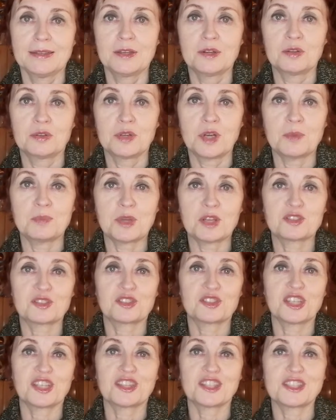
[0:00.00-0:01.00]
I'm not
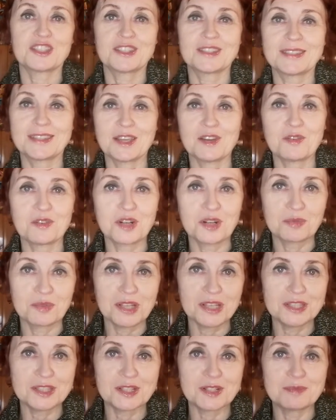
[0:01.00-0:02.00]
just saying this is the only
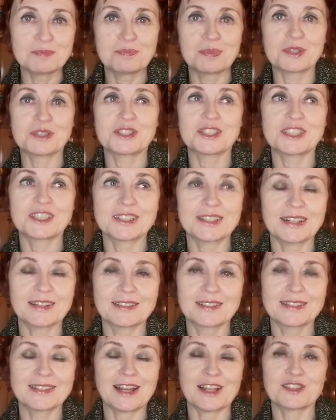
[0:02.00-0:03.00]
reason, but
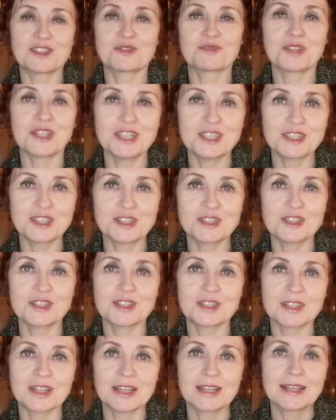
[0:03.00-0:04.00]
there's lots of
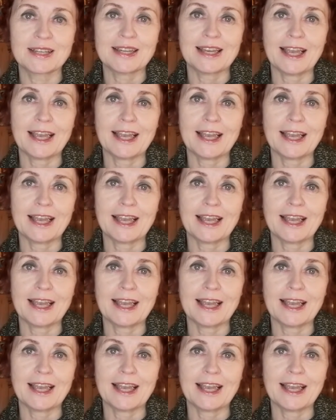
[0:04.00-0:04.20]
reasons